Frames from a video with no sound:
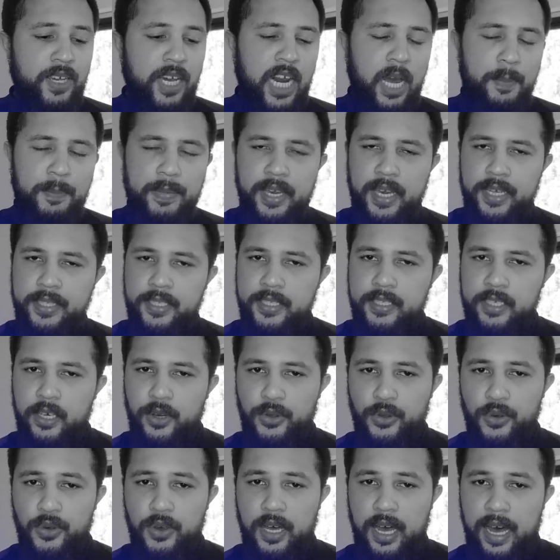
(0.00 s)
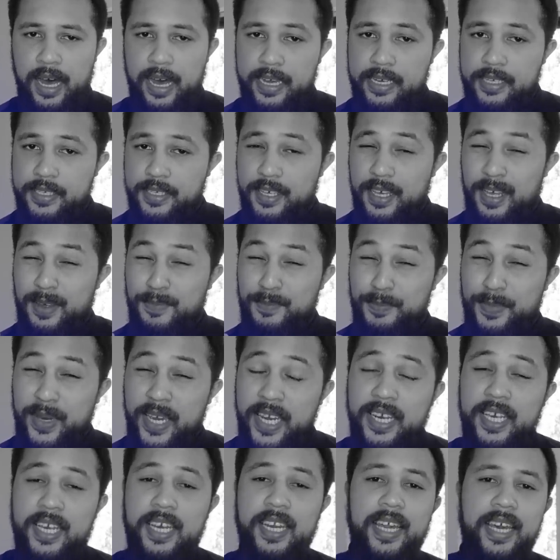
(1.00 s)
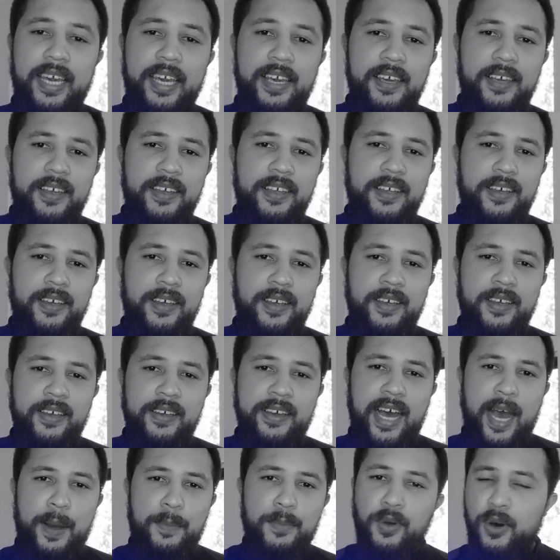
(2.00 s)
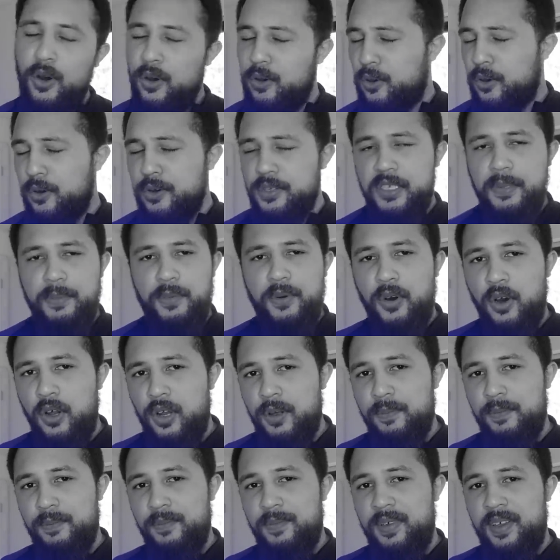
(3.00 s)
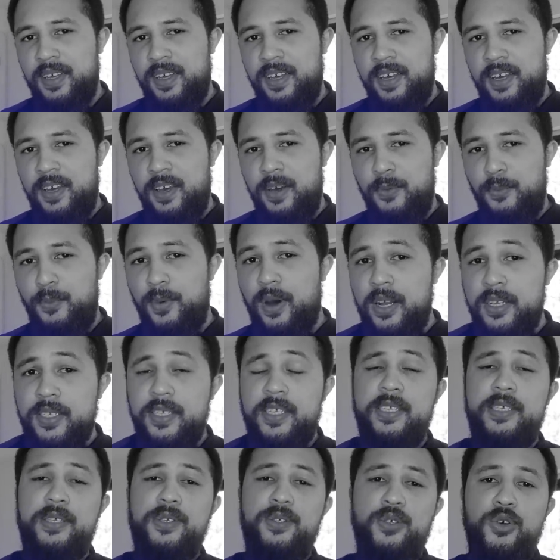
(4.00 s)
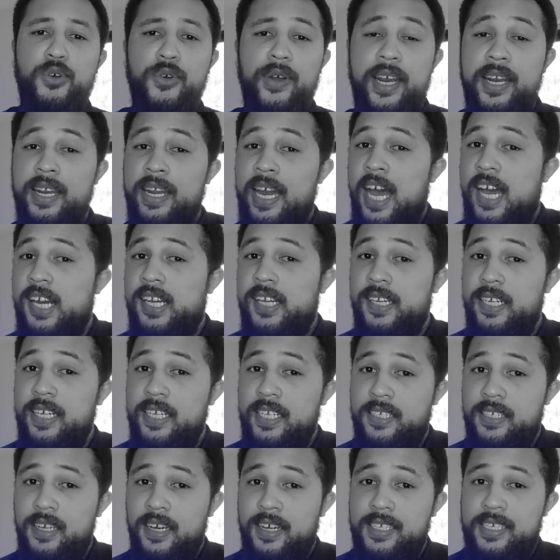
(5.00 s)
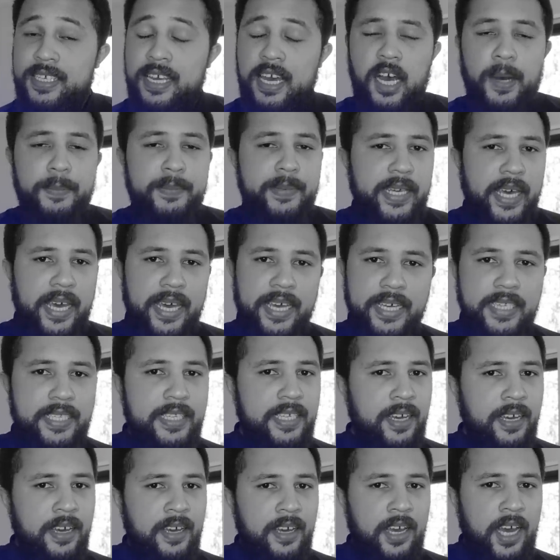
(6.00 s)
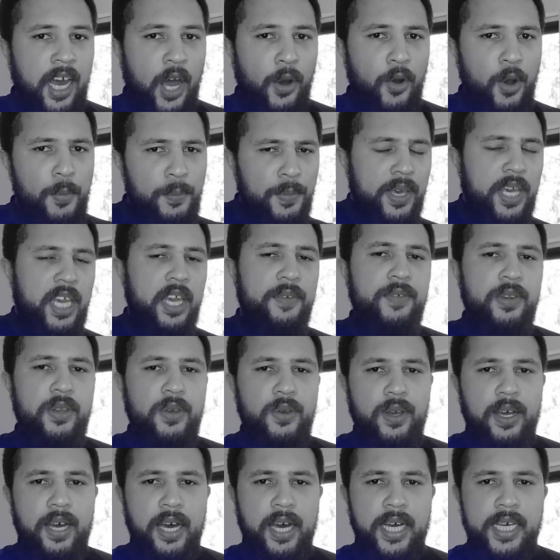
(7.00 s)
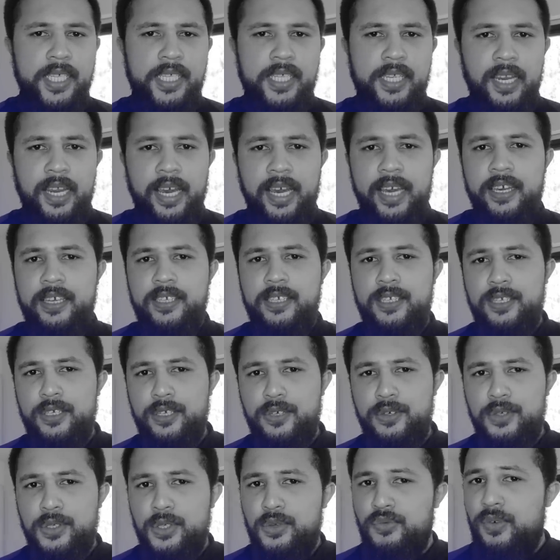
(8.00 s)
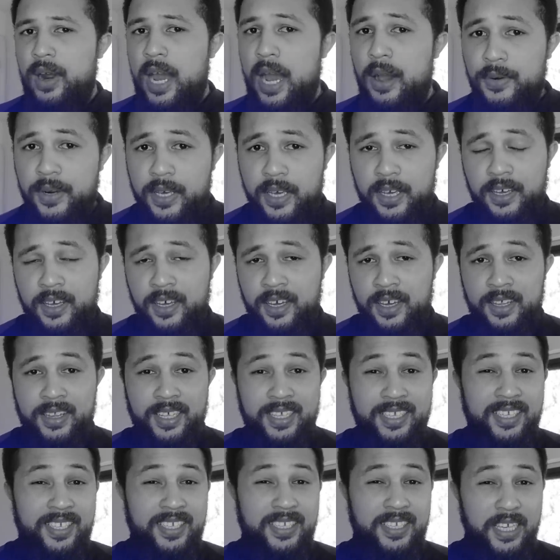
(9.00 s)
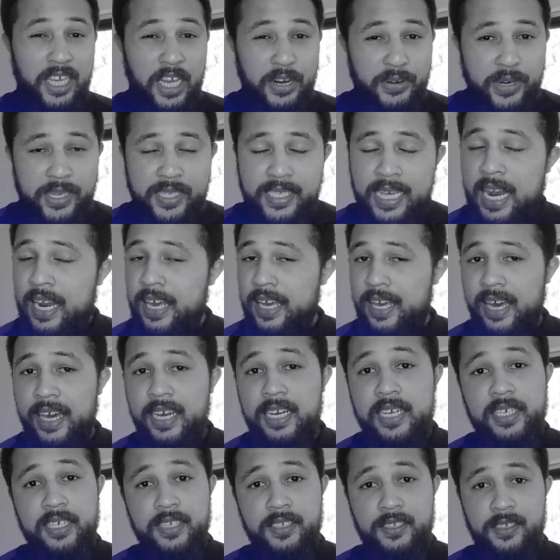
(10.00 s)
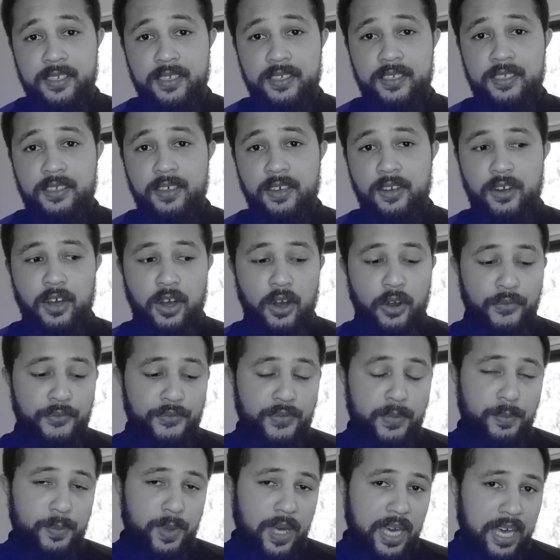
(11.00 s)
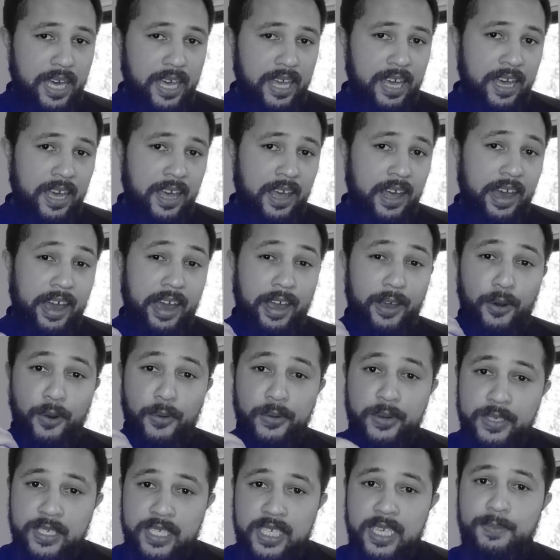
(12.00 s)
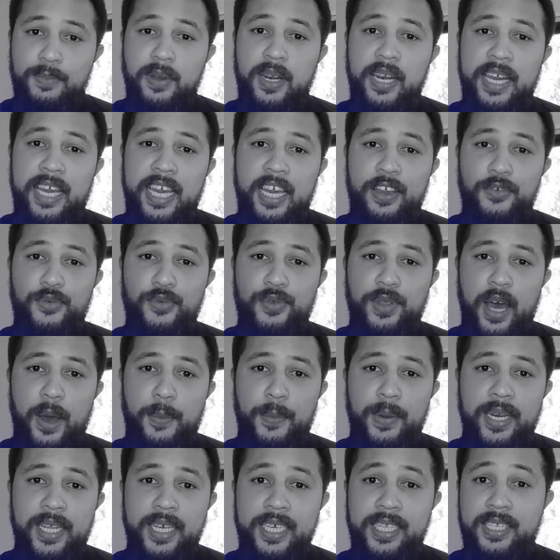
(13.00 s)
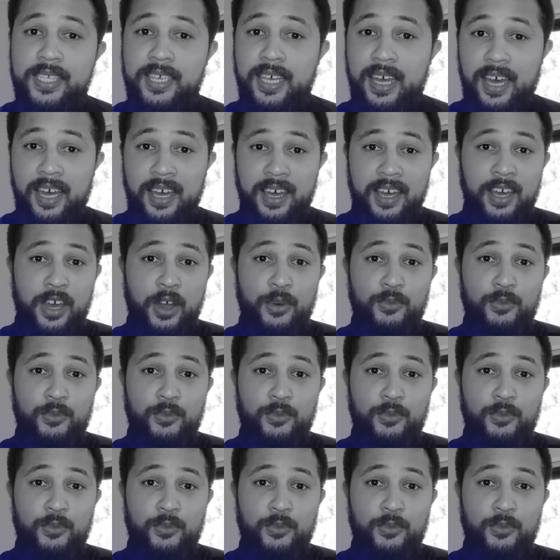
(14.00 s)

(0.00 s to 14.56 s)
and I'm here to tell you guys immediately, I'm not a gossip column. Once this story naturally does get updated, I won't be giving you guys the latest news surrounding the serious allegations. You know, for me, I honestly believe that we need to